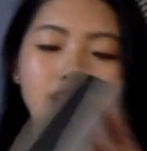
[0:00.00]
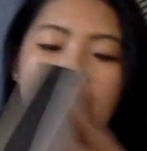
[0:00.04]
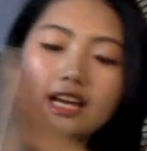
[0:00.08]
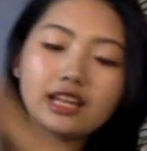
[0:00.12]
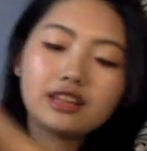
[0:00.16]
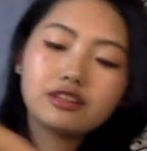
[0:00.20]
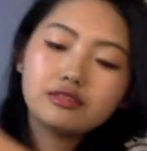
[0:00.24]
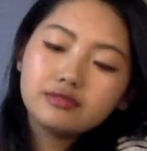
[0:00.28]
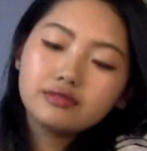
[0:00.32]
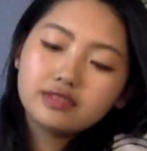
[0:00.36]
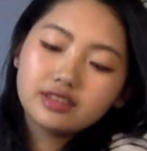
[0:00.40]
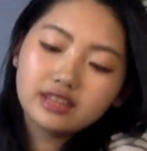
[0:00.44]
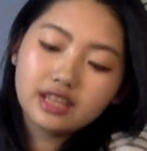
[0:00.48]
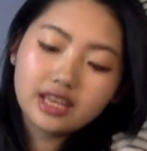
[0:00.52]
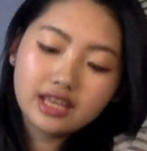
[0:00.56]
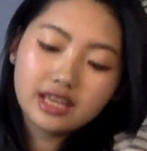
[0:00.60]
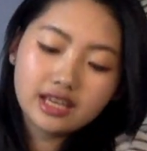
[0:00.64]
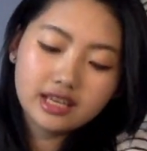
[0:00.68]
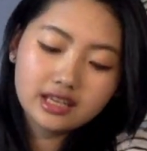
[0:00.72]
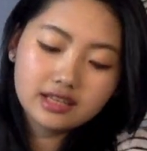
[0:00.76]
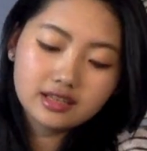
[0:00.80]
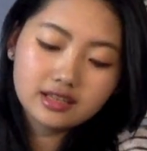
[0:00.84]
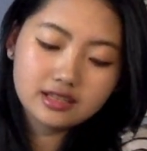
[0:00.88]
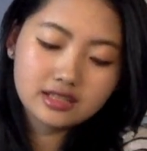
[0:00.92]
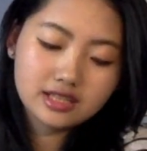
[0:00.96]
I don't think I
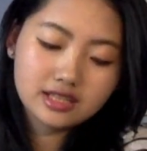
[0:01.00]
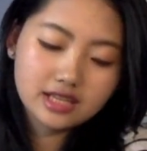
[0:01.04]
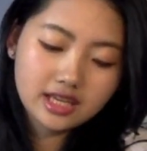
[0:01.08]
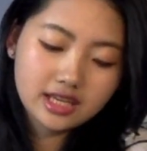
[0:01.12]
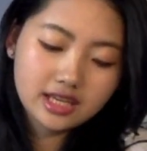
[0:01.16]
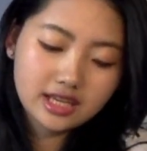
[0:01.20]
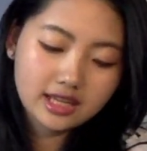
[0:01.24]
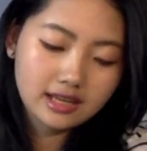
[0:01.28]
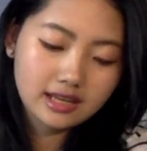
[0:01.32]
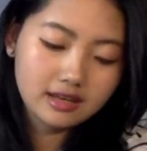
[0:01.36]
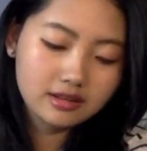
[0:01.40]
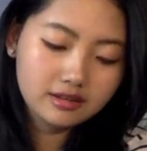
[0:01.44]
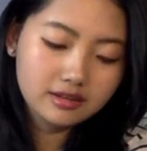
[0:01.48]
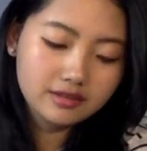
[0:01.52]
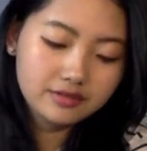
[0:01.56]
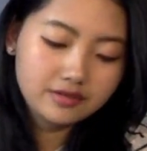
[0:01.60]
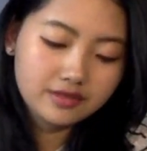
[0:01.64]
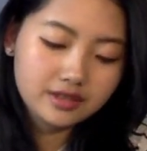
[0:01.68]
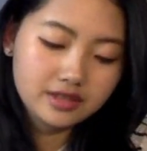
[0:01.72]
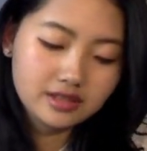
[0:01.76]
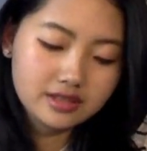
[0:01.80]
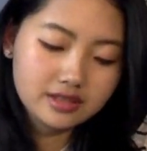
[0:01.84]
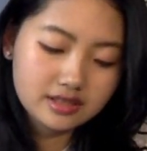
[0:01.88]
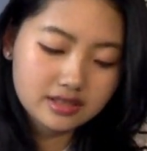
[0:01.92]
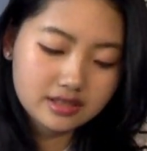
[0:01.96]
could take it out of
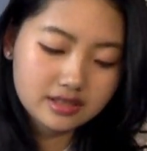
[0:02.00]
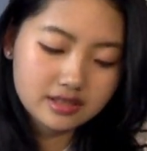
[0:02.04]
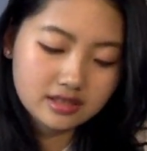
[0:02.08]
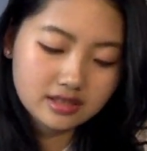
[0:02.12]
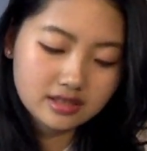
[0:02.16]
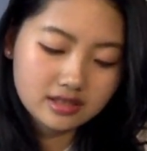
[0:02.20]
this.